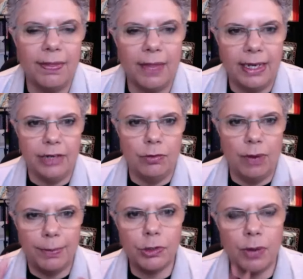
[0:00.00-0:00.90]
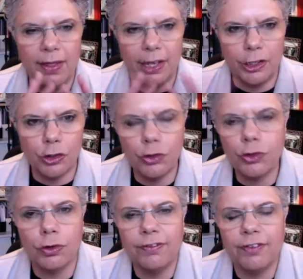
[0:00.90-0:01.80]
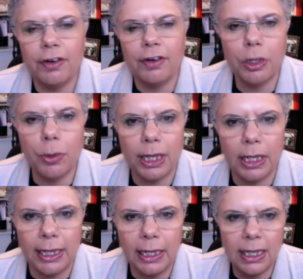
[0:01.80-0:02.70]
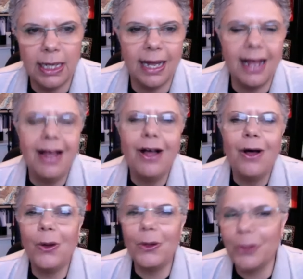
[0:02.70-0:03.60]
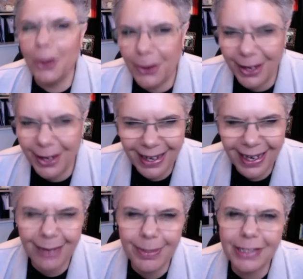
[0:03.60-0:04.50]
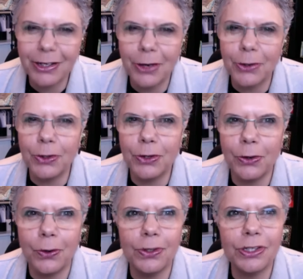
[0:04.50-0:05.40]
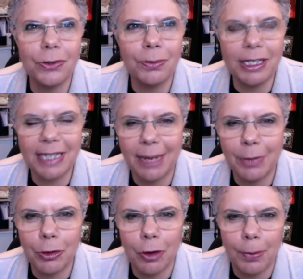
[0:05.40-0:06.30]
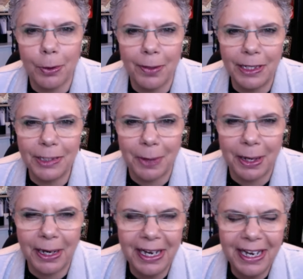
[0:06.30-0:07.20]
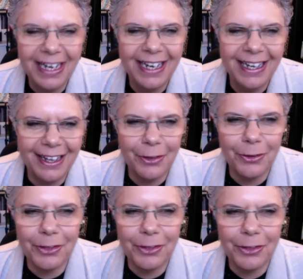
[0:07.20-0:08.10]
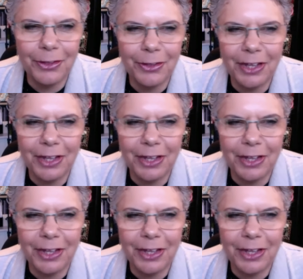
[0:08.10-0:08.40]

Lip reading: They need repertoire, they chew through it very quickly. Although MSO Chorus almost came a cropper on this one. They thought that...